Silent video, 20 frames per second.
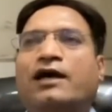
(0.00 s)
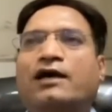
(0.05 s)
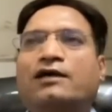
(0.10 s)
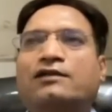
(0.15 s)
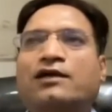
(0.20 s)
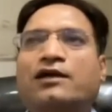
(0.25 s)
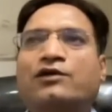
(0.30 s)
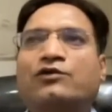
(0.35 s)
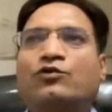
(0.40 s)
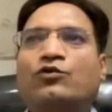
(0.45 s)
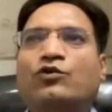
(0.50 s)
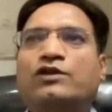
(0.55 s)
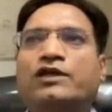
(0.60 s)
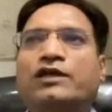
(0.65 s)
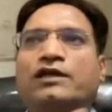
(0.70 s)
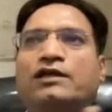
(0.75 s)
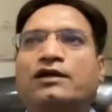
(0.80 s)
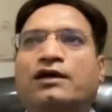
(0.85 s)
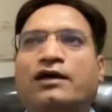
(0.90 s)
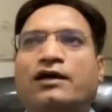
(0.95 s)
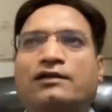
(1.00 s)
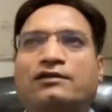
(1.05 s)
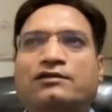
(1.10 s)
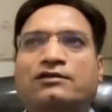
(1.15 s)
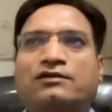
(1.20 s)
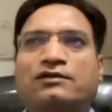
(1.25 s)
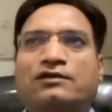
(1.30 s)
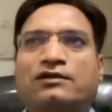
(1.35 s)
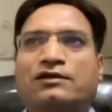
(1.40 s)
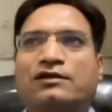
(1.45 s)
As I told there,
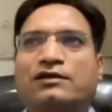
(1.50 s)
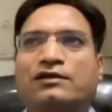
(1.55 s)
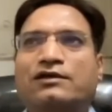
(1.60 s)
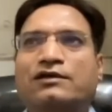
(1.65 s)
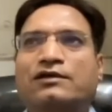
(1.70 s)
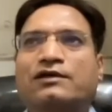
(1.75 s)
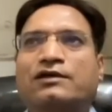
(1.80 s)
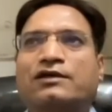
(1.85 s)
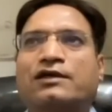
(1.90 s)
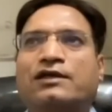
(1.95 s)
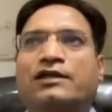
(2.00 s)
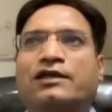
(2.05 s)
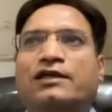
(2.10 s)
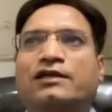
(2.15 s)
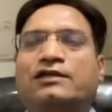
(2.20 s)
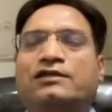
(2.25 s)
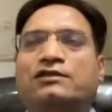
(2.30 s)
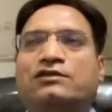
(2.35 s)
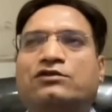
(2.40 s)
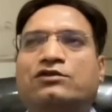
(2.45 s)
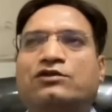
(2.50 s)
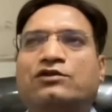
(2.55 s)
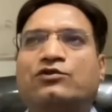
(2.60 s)
as uh, clearly